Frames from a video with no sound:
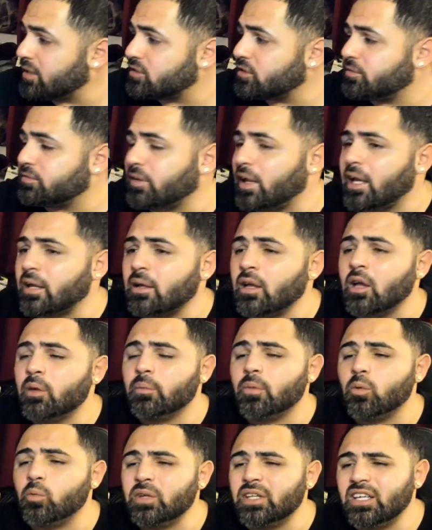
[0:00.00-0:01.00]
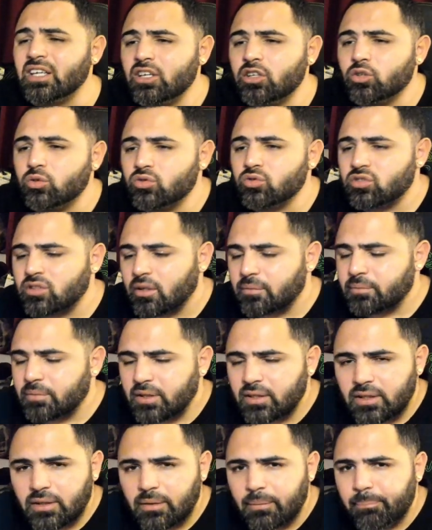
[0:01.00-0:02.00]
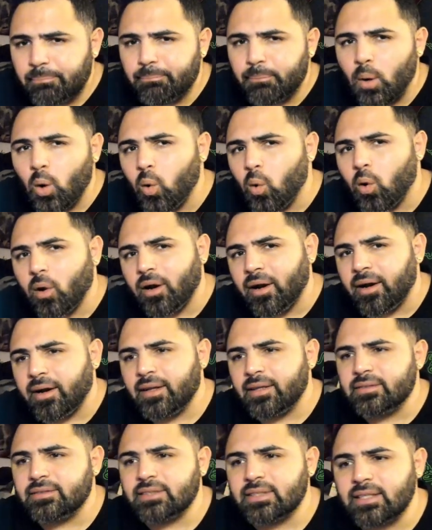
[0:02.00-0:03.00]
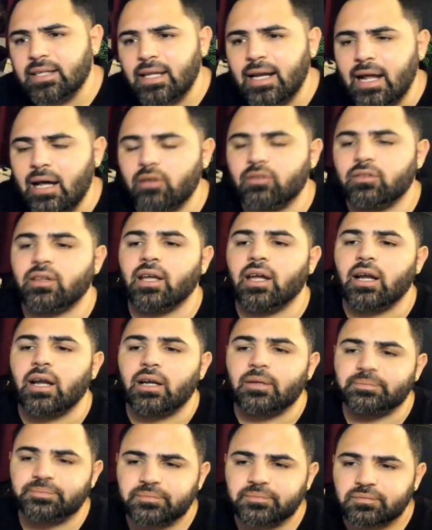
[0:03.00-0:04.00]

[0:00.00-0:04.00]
a fact. But we need to do something more to get out there,